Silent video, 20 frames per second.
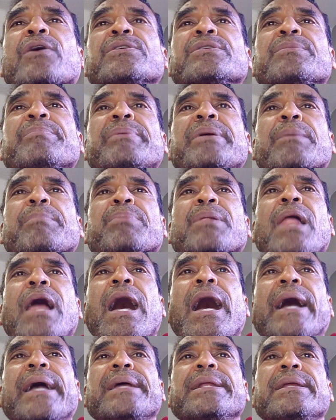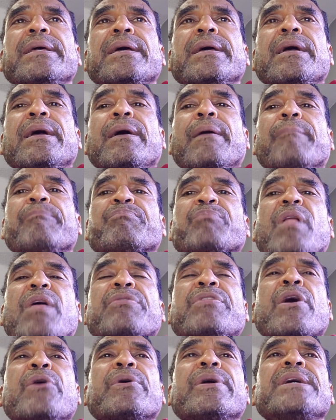are to be applied.
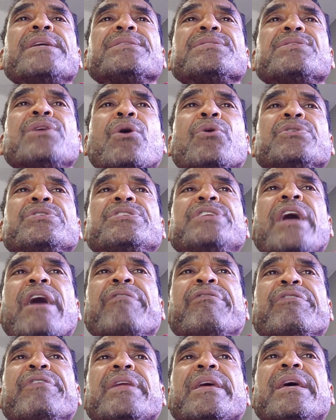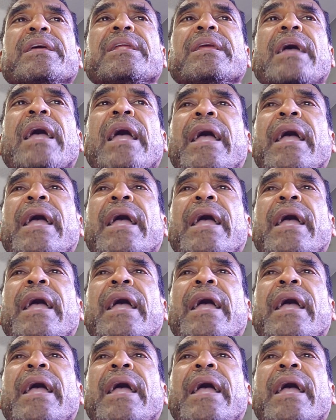There is no definite